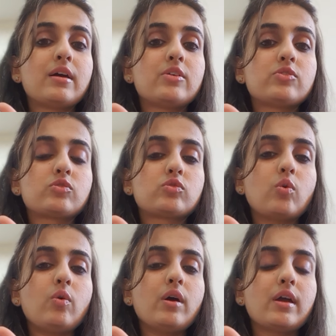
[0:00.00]

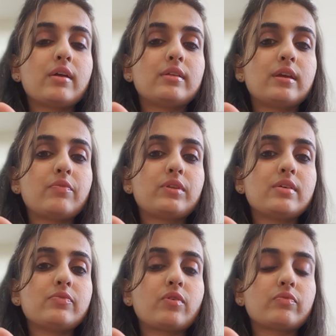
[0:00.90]
So if
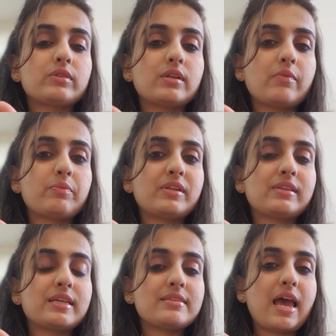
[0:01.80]
this if till
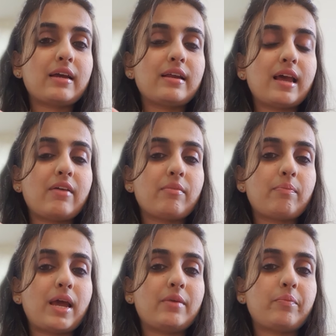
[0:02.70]
this angle I have
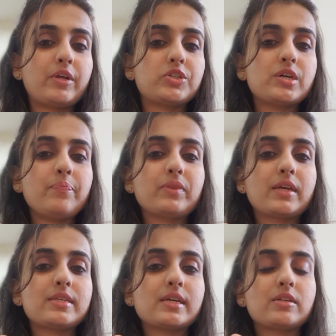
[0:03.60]
applied pressure
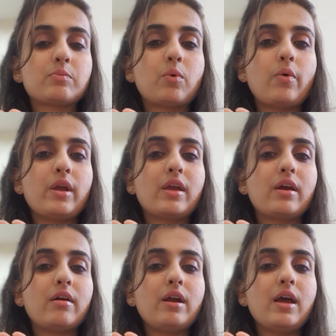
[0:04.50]
take it more
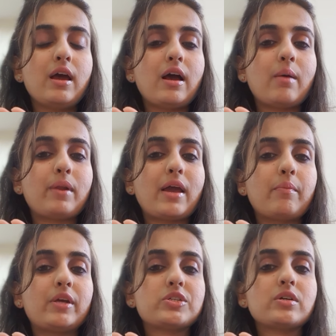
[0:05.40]
here apply
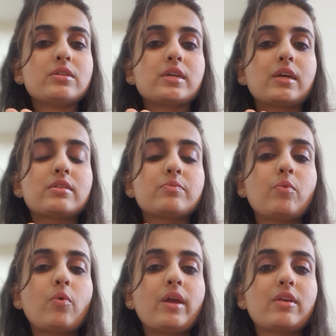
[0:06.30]
pressure take it
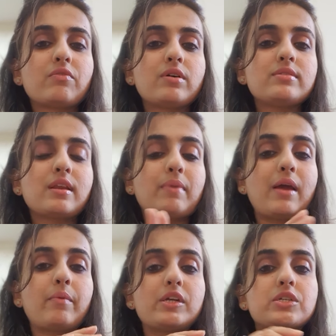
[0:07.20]
more inwards and apply
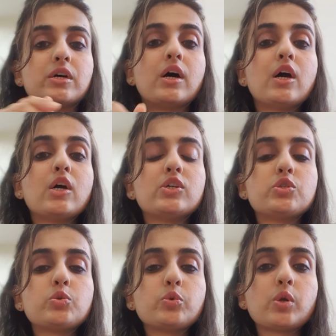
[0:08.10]
pressure
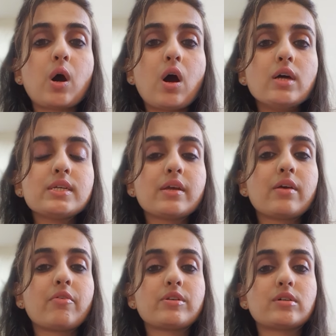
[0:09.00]
do not
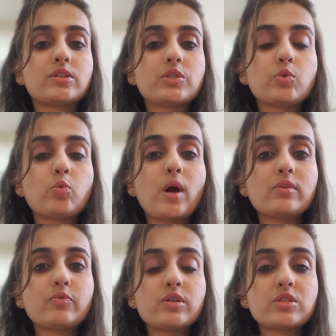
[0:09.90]
return to my
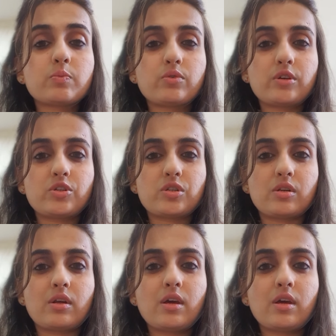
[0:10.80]
first position